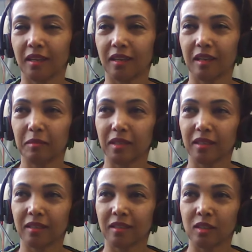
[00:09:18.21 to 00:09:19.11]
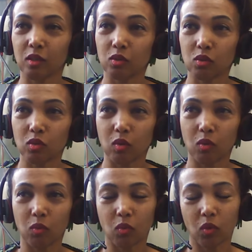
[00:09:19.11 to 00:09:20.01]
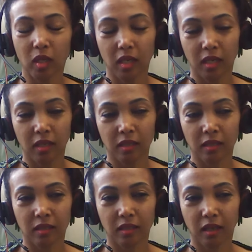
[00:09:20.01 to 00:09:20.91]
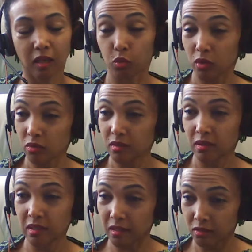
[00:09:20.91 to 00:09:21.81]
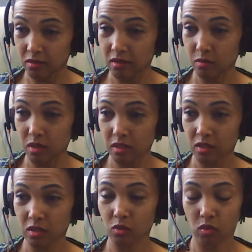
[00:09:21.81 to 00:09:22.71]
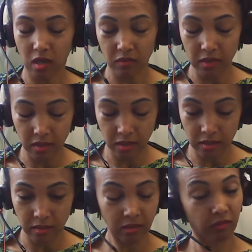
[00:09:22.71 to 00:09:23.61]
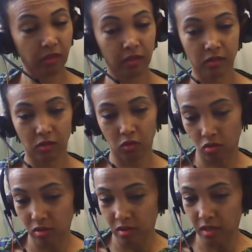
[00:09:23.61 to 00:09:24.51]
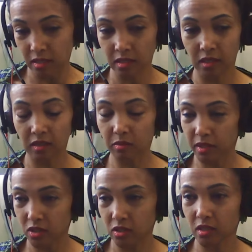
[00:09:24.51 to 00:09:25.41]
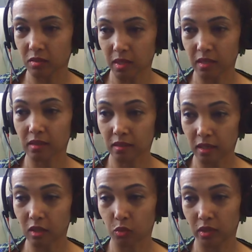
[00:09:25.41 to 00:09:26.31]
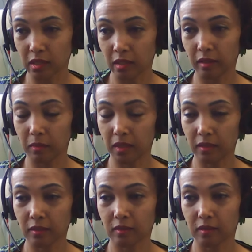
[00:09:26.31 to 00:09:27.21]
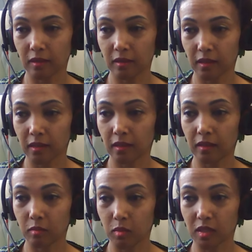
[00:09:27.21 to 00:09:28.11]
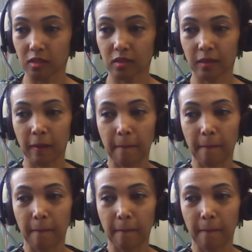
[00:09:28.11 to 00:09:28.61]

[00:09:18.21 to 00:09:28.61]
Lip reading: I'm like, so, okay, are we going to tell that to the immigration? We have a legal certificate. This is all you guys need, but she is my cousin. Are we telling them that to the Canadian immigration?